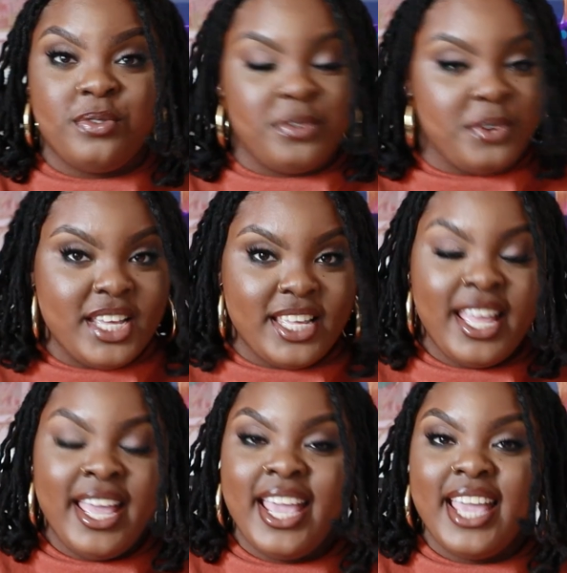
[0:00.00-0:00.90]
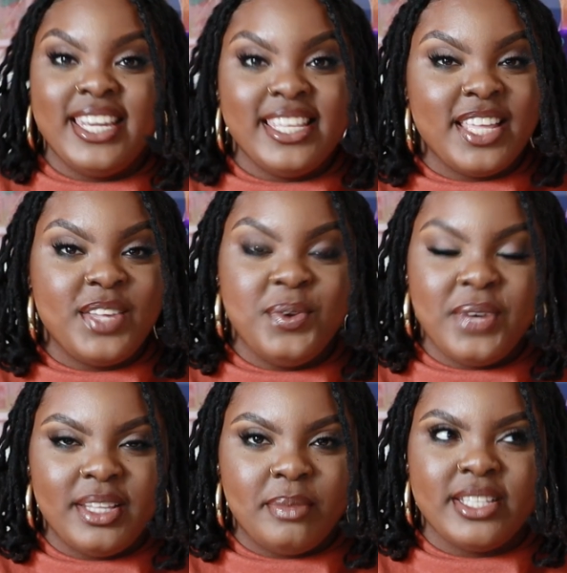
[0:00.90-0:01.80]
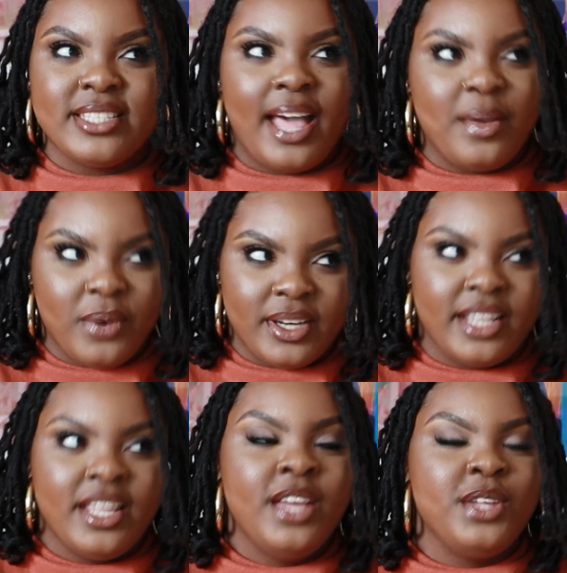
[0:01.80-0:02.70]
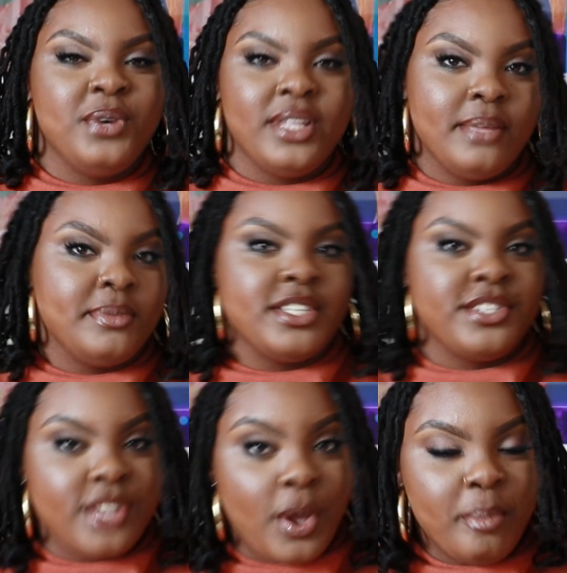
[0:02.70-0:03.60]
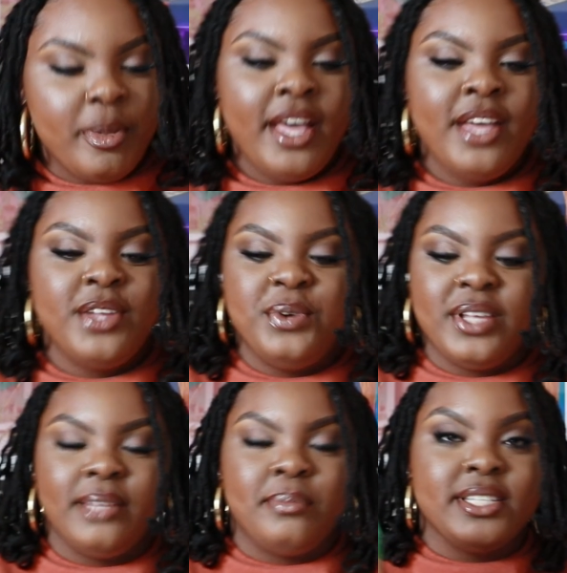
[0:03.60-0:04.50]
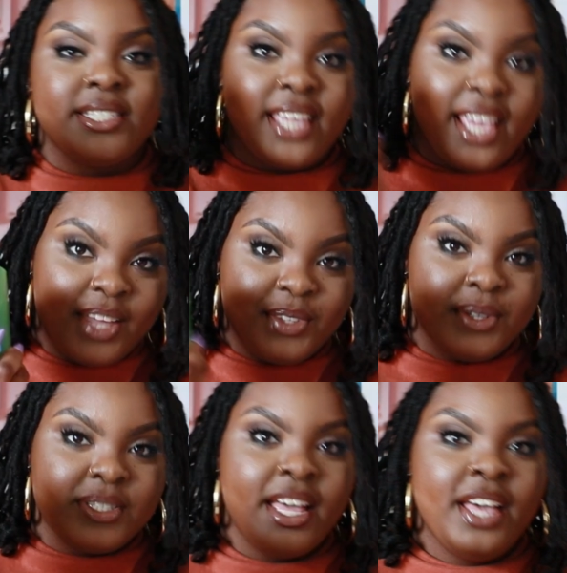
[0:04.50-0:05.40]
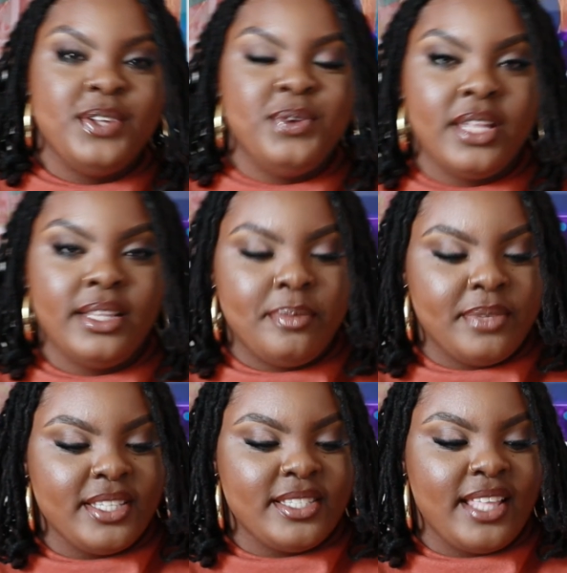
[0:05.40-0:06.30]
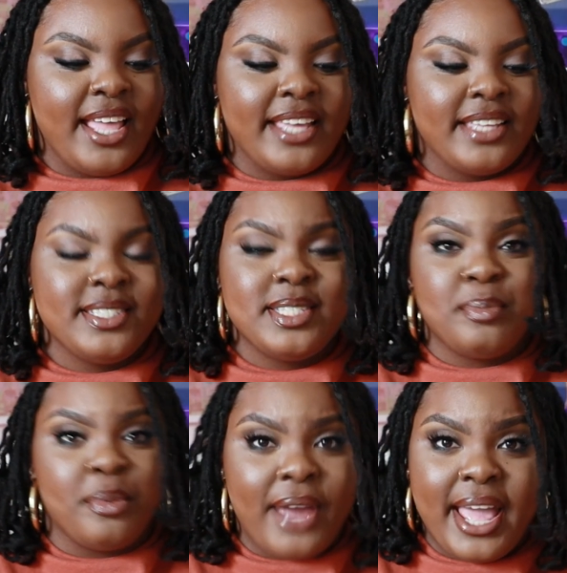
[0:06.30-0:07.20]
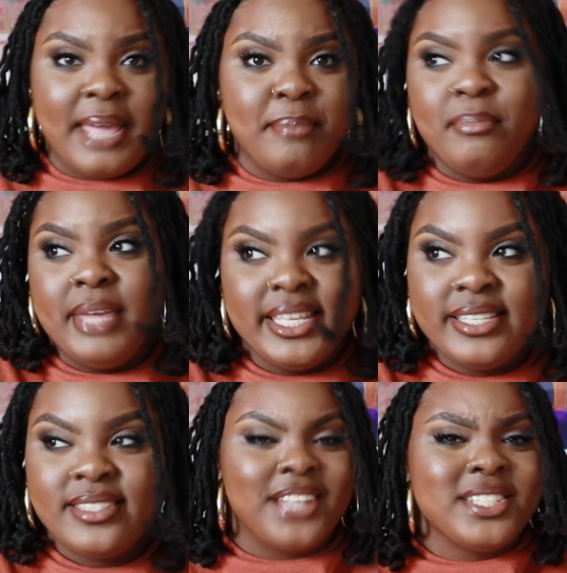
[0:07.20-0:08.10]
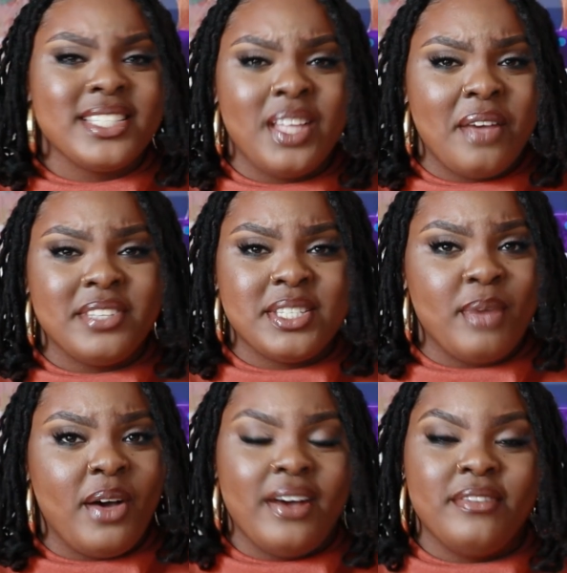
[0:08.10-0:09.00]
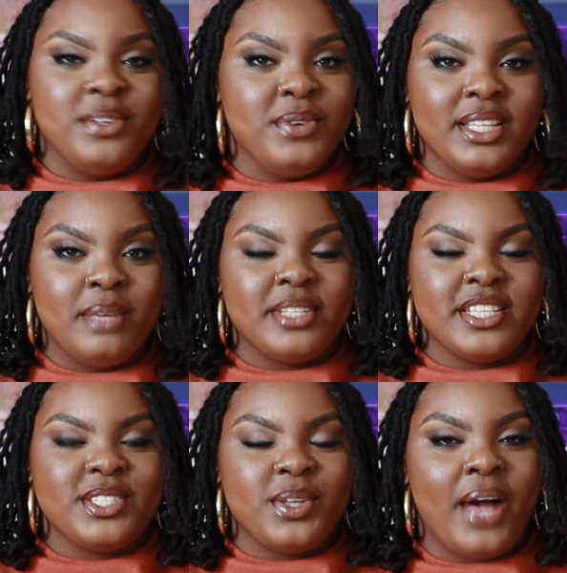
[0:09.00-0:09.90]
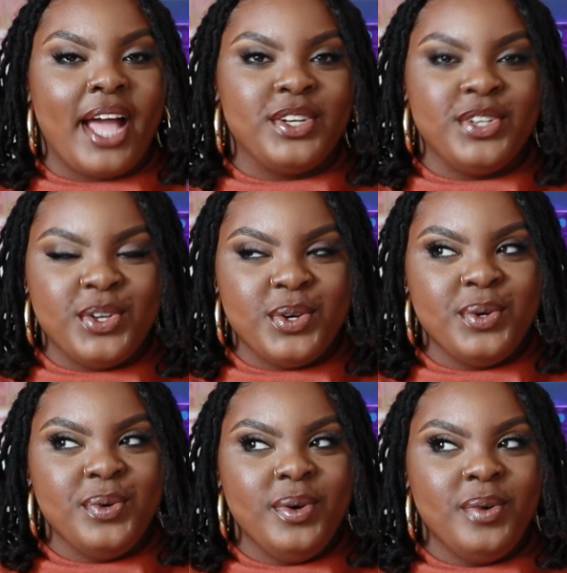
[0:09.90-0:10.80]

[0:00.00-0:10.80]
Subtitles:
freak. Anything eucalyptus, I want it. Eucalyptus soap, eucalyptus candles, eucalyptus like spray mist. I just love the smell of eucalyptus, so I knew